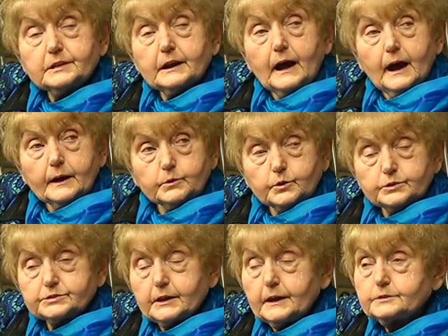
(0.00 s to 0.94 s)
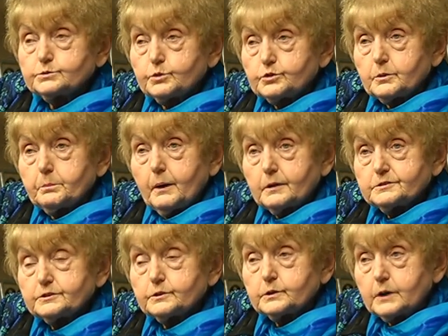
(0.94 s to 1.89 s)
that I could take to the
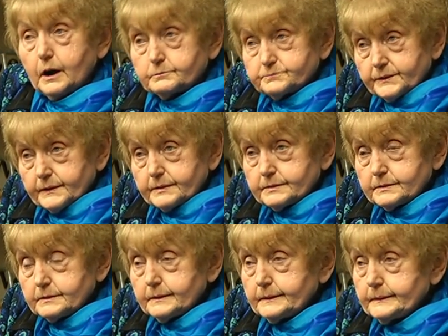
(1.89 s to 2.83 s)
Boston conference.